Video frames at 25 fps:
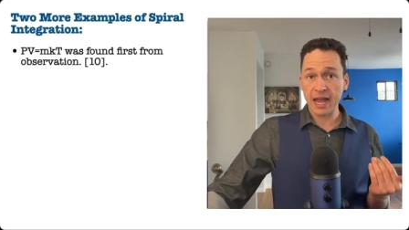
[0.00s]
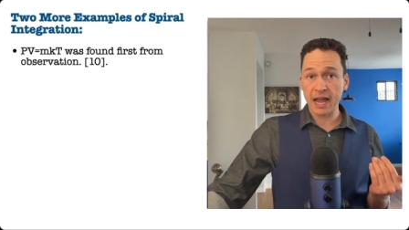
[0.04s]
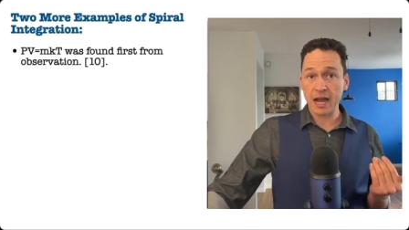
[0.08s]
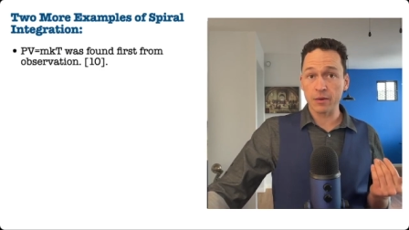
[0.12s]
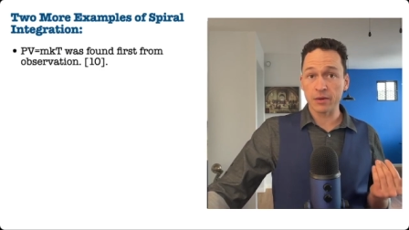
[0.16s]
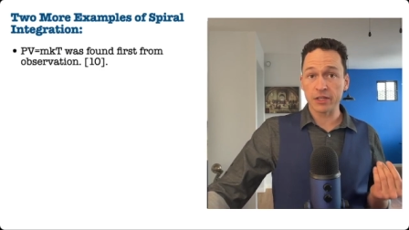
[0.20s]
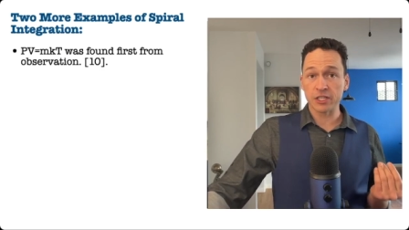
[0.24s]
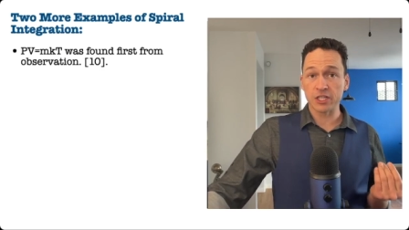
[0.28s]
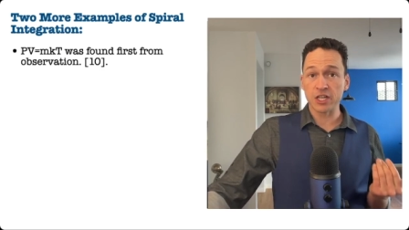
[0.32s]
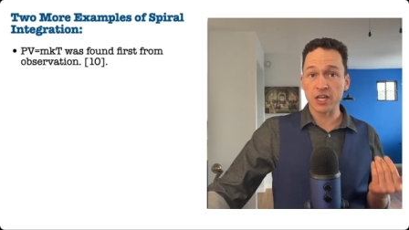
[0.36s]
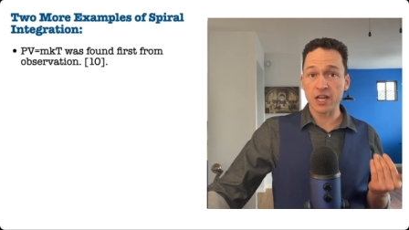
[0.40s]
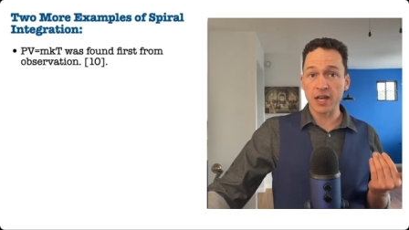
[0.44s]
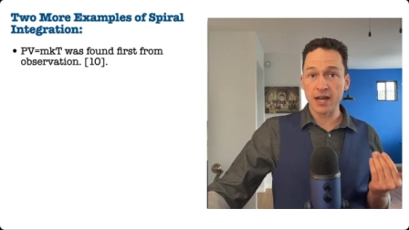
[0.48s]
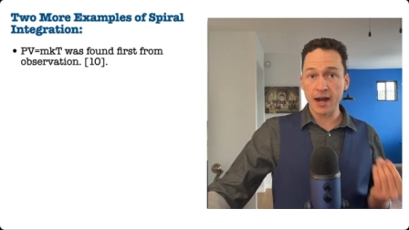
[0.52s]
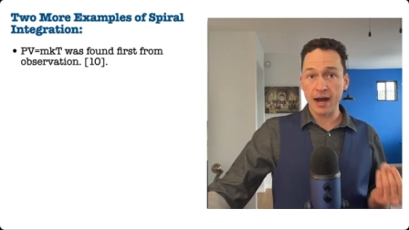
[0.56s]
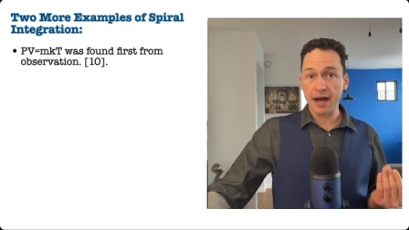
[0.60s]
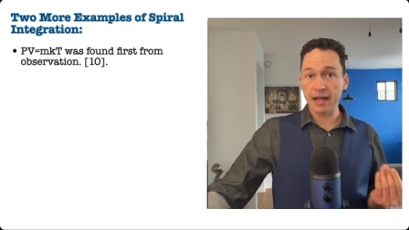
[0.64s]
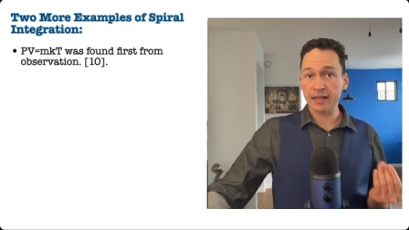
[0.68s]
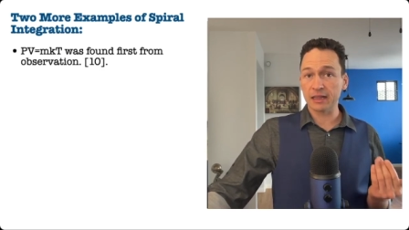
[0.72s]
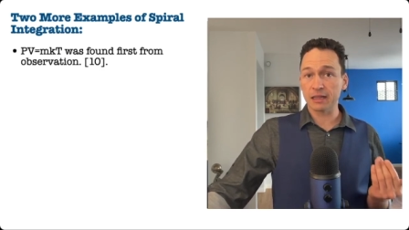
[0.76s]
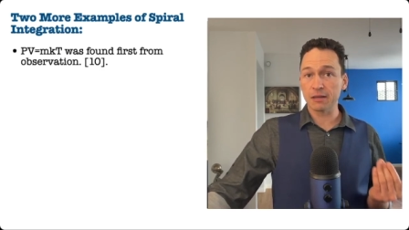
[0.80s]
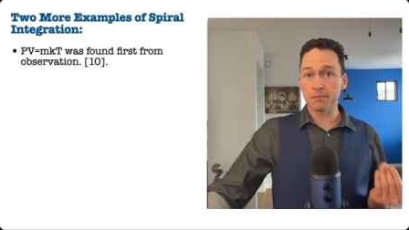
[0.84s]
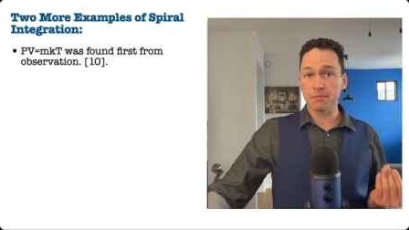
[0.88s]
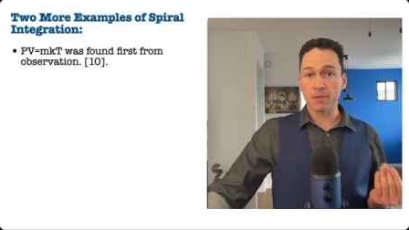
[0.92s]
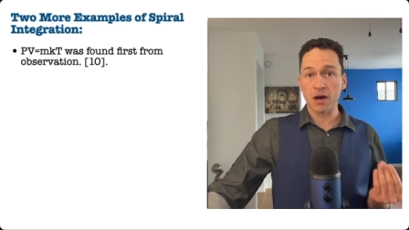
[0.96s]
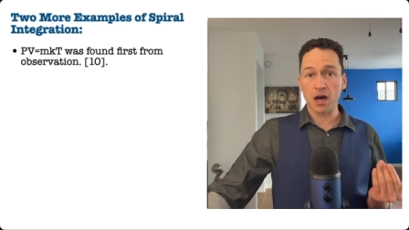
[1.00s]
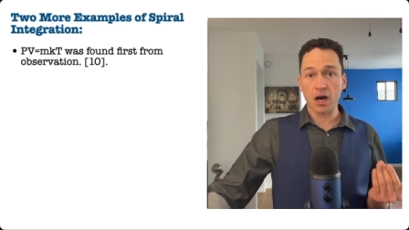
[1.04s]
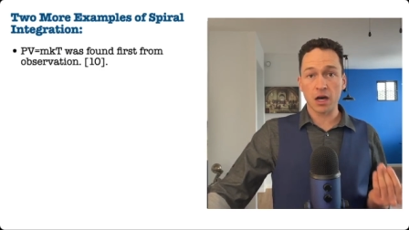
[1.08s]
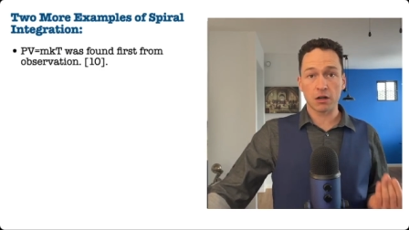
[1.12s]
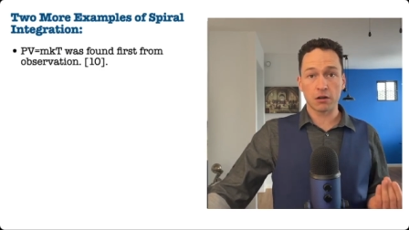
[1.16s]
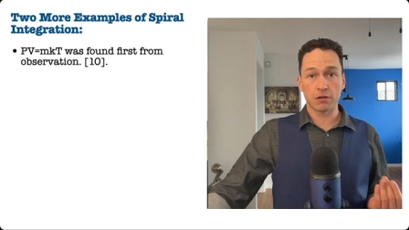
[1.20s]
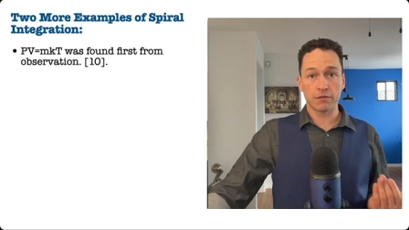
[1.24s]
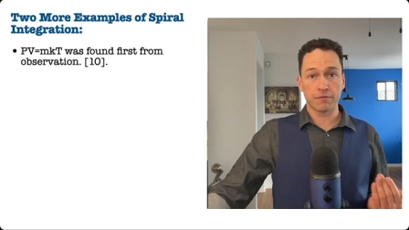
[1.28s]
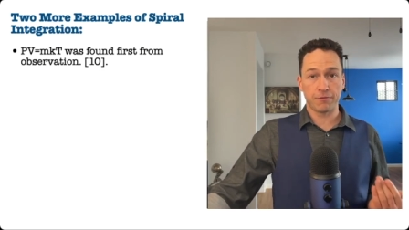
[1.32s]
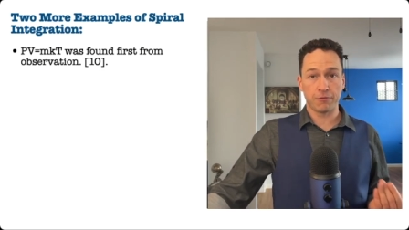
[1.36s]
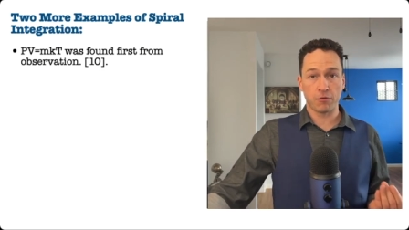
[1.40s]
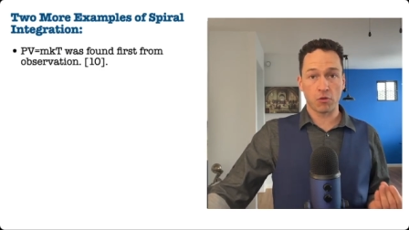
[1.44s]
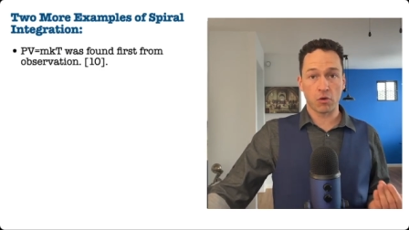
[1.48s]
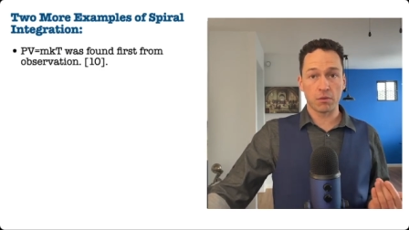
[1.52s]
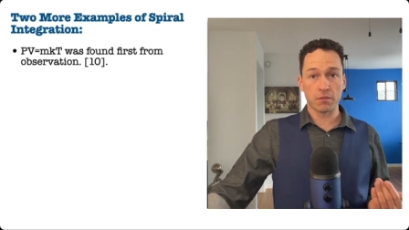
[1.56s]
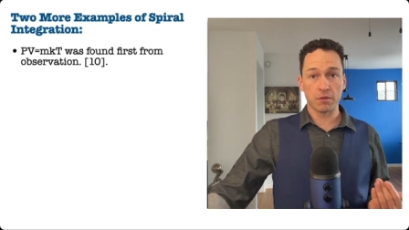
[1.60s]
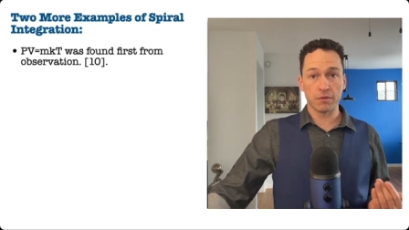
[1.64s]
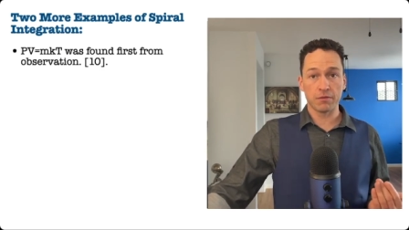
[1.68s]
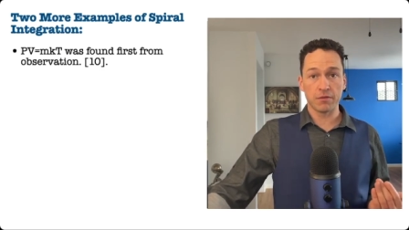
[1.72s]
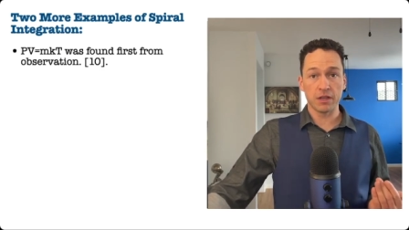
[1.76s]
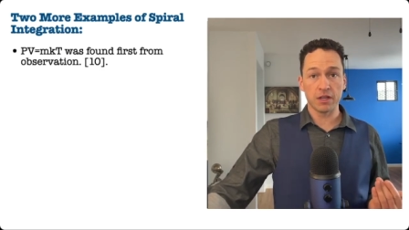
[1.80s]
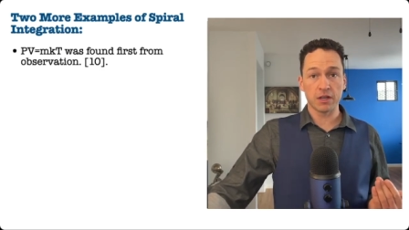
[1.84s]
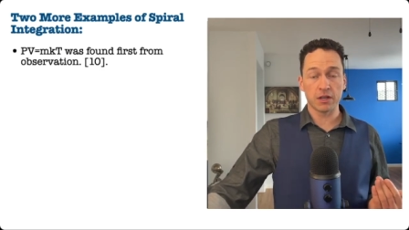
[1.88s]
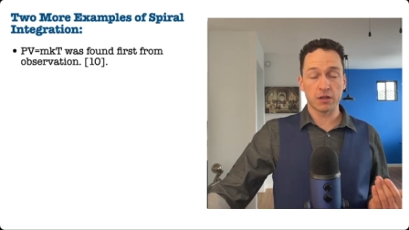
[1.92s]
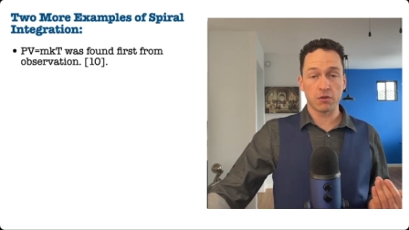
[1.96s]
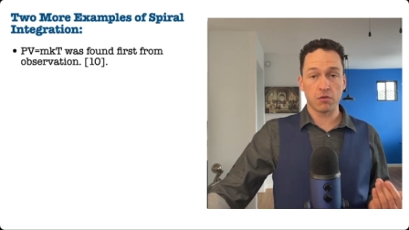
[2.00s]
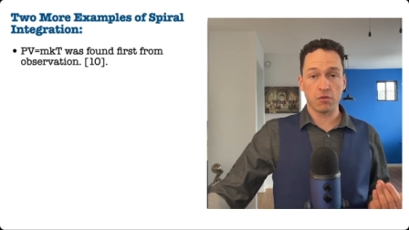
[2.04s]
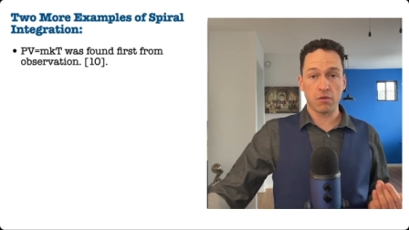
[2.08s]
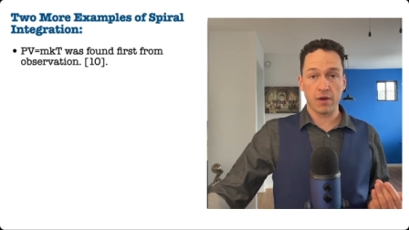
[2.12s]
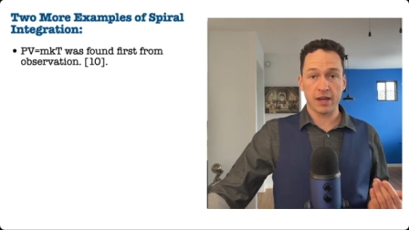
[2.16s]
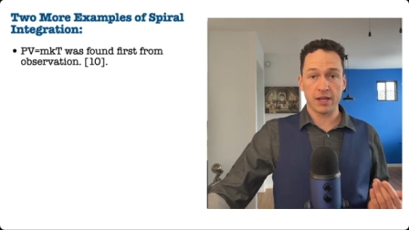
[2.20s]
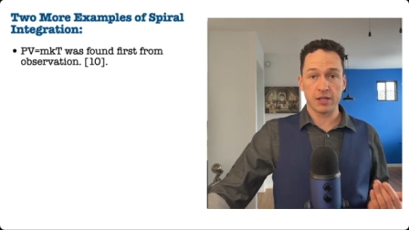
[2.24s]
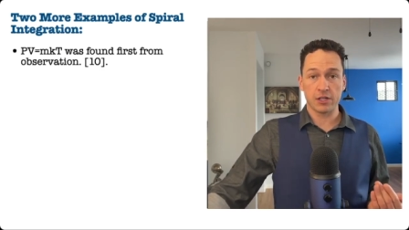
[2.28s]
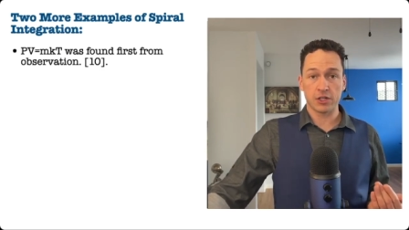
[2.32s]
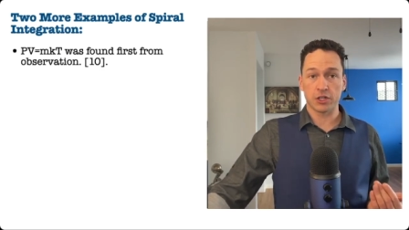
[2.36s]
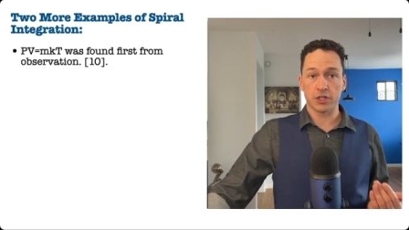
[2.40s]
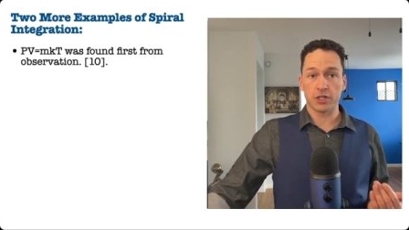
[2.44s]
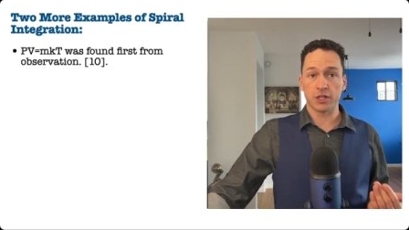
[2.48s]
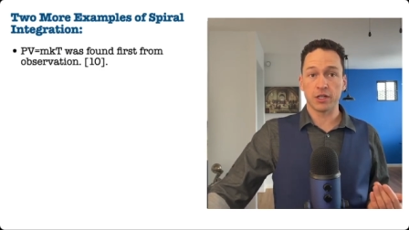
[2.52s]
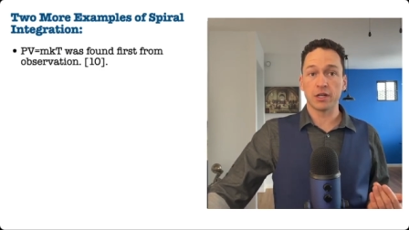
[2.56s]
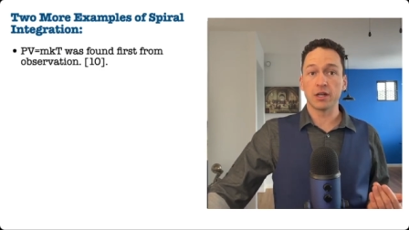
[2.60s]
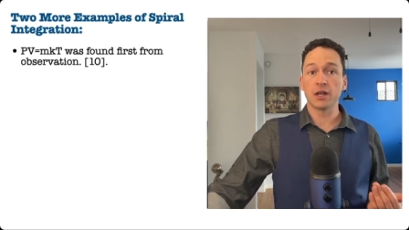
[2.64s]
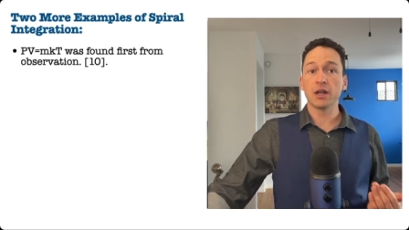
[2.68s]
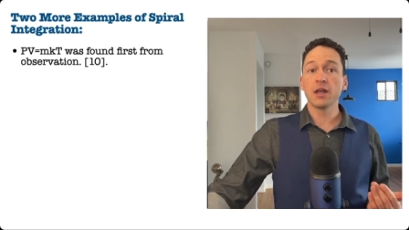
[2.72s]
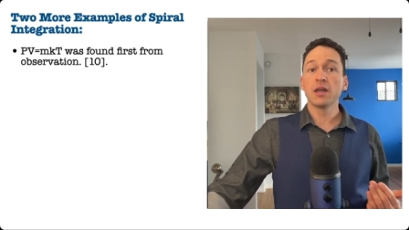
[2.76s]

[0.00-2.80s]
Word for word: is not the modern form of the equation.